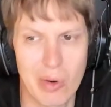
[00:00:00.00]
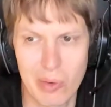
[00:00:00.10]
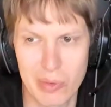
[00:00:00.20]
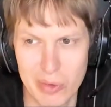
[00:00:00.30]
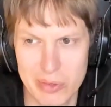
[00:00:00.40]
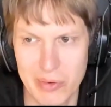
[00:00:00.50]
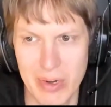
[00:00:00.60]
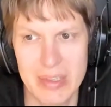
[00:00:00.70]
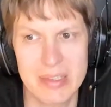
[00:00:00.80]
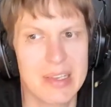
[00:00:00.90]
all those
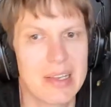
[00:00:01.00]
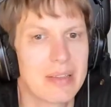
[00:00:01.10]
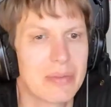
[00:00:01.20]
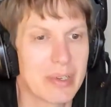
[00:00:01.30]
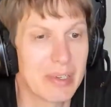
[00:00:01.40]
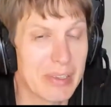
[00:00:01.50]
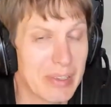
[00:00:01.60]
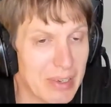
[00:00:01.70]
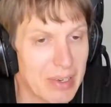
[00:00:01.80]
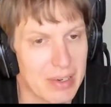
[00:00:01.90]
threads, it
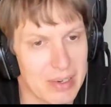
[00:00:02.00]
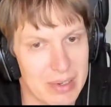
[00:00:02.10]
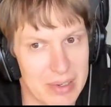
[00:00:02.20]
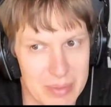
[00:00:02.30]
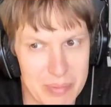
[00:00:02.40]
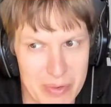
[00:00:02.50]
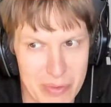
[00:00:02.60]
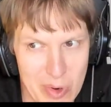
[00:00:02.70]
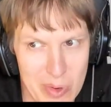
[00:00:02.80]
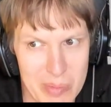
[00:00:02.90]
will uh,
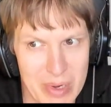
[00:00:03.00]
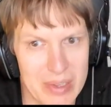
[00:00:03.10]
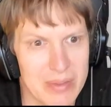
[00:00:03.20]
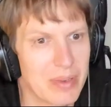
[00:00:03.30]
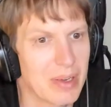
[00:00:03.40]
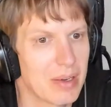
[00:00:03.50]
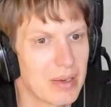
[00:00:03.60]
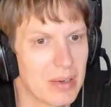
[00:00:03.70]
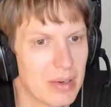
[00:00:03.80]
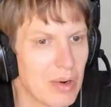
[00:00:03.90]
perform at
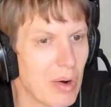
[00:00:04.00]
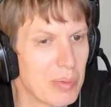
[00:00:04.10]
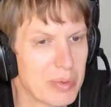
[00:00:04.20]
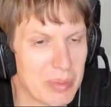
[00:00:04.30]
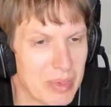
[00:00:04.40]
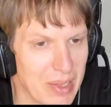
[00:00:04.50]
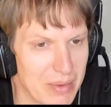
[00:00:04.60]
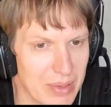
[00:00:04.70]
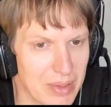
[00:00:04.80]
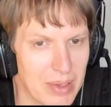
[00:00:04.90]
the uh, optimal
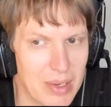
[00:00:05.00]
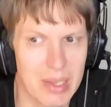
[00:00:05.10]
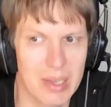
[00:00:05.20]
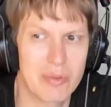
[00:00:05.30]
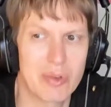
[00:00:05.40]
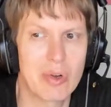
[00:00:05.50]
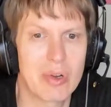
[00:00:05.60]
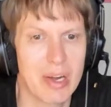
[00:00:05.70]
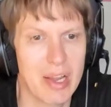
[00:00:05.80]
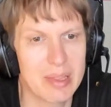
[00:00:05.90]
level. If you
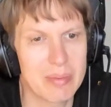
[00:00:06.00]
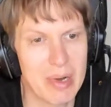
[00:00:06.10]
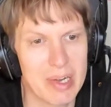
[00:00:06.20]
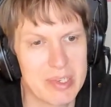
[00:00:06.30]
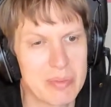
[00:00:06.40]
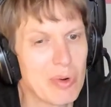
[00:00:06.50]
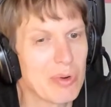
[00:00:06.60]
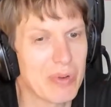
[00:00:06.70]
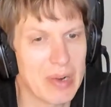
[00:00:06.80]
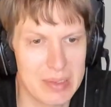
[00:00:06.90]
create much
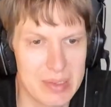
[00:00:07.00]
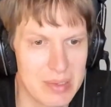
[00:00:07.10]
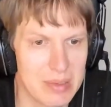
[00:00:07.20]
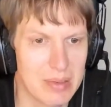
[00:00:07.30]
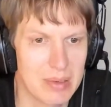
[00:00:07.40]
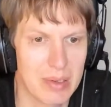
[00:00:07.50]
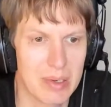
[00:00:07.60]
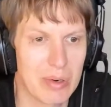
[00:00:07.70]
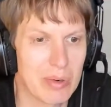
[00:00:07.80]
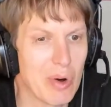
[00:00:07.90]
more threads,
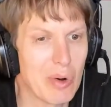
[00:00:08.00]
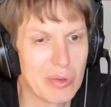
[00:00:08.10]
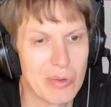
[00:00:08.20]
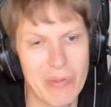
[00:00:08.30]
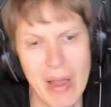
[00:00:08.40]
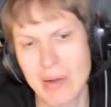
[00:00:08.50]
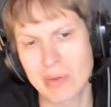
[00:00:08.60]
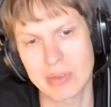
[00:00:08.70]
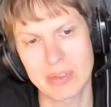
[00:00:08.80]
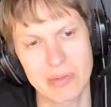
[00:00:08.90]
you know go to
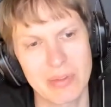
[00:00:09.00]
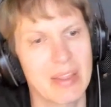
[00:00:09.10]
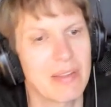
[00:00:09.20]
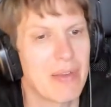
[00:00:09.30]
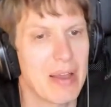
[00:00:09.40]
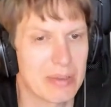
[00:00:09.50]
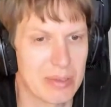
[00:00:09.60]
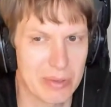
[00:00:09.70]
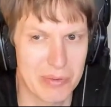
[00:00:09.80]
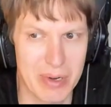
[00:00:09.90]
thousands of ten
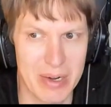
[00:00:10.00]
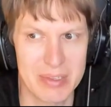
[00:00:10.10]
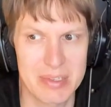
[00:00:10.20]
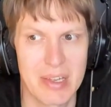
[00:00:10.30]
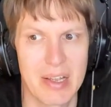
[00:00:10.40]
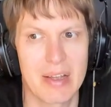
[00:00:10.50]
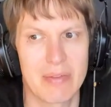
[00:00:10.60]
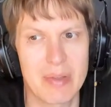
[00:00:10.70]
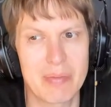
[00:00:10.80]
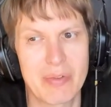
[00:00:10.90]
thousands of threads
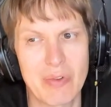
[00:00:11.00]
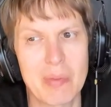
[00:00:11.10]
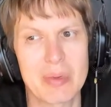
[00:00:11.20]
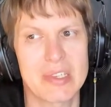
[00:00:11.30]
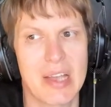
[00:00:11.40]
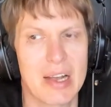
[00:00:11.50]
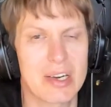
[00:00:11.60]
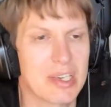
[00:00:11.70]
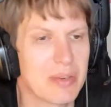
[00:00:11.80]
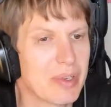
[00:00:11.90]
then performance
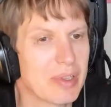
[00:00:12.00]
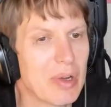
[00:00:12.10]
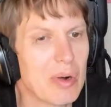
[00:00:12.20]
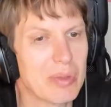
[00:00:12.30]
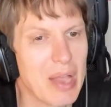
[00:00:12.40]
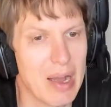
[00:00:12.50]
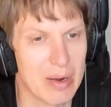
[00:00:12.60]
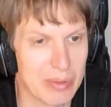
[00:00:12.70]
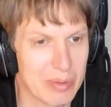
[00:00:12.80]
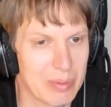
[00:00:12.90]
actually will go
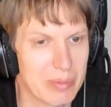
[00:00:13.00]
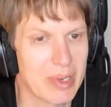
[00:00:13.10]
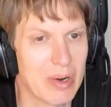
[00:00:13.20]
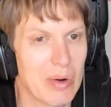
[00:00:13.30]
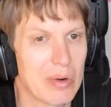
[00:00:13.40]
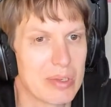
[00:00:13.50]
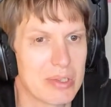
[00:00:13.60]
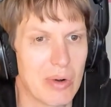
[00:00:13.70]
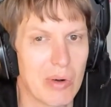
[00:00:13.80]
down because